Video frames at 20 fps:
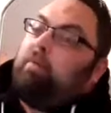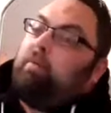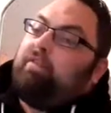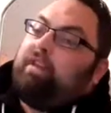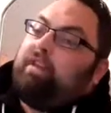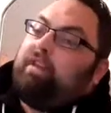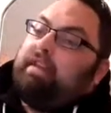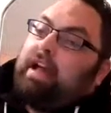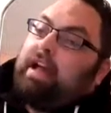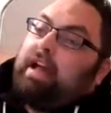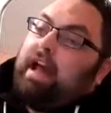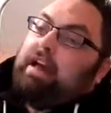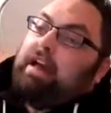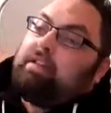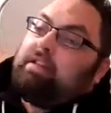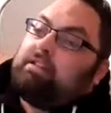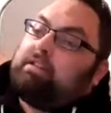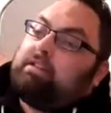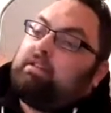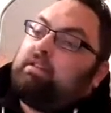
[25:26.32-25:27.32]
it yet,
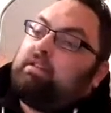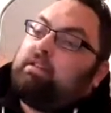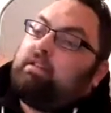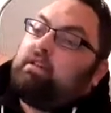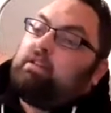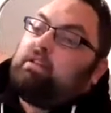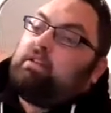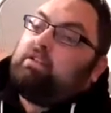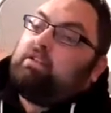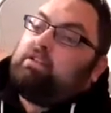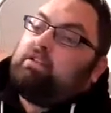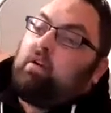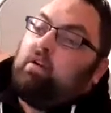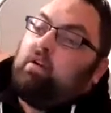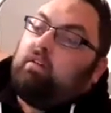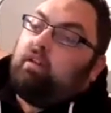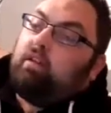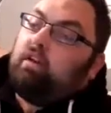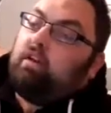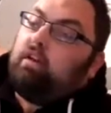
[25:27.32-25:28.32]
so
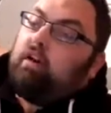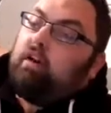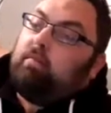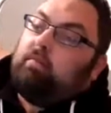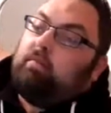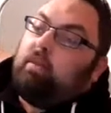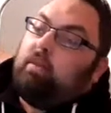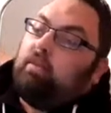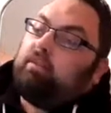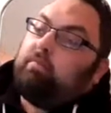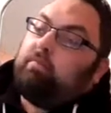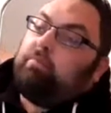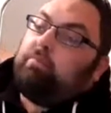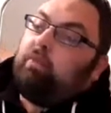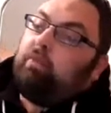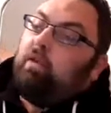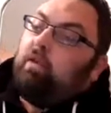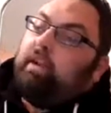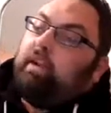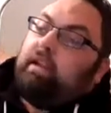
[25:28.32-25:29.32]
I'm not
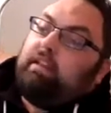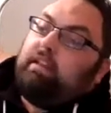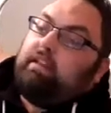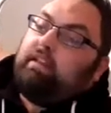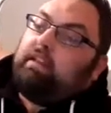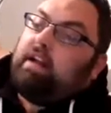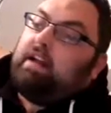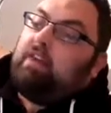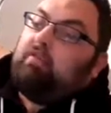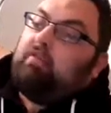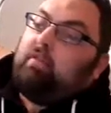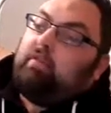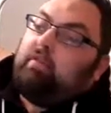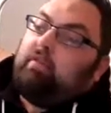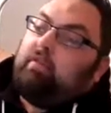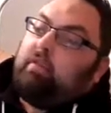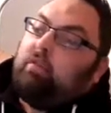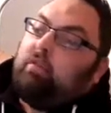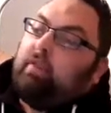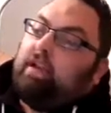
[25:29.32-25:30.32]
deploying the narrow
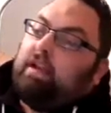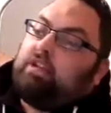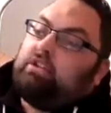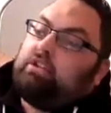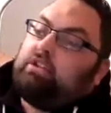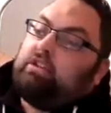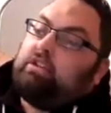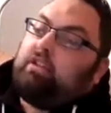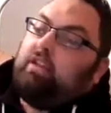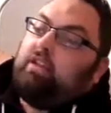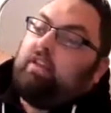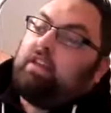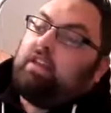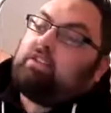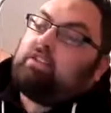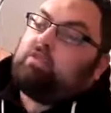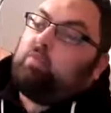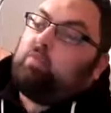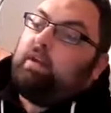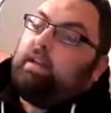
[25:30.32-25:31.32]
formation
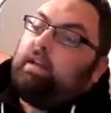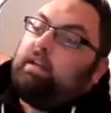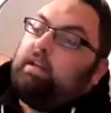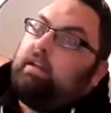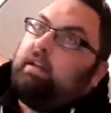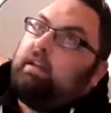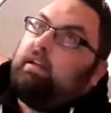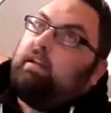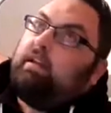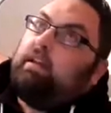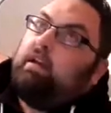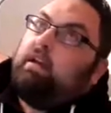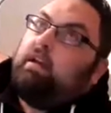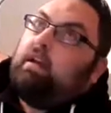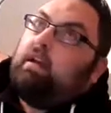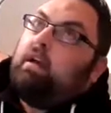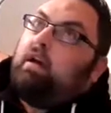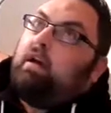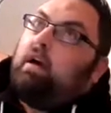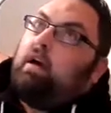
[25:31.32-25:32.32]
this week.
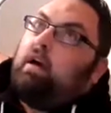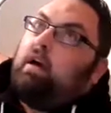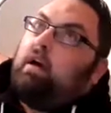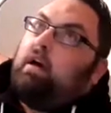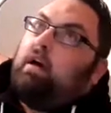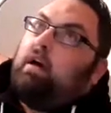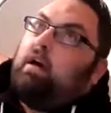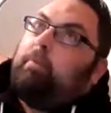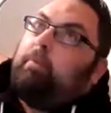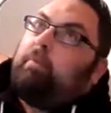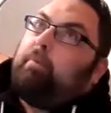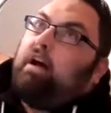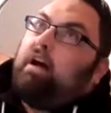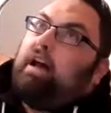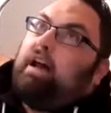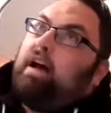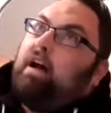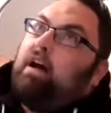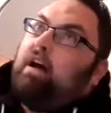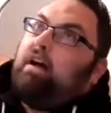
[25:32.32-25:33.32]

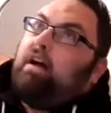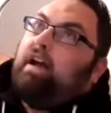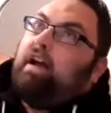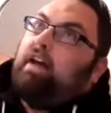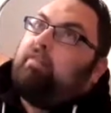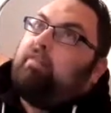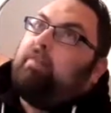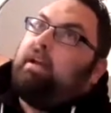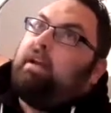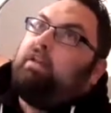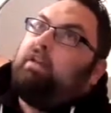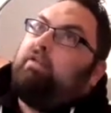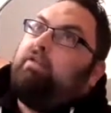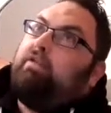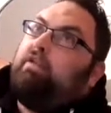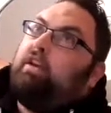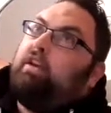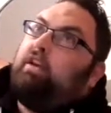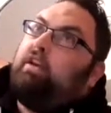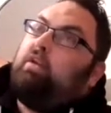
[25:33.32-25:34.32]
But I have made a
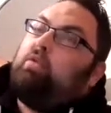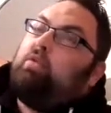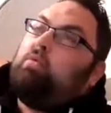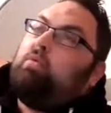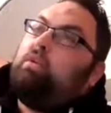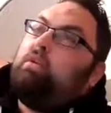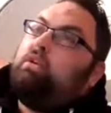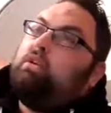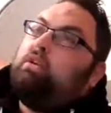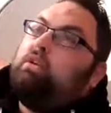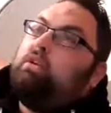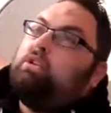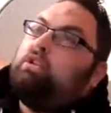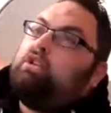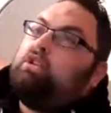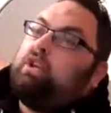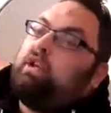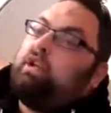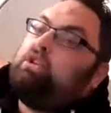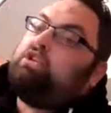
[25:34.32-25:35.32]
few
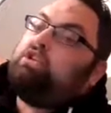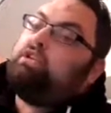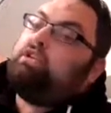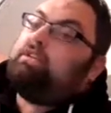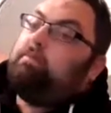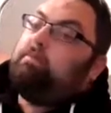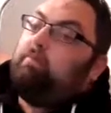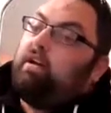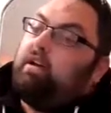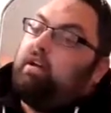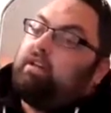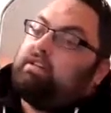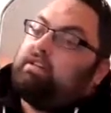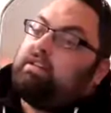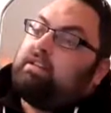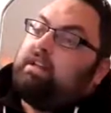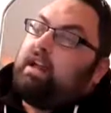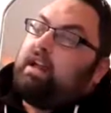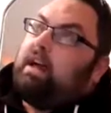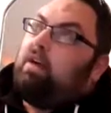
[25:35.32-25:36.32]
changes to
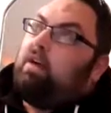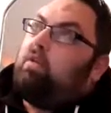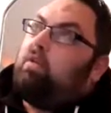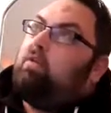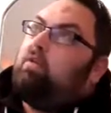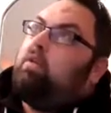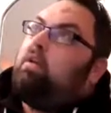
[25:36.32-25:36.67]
personnel.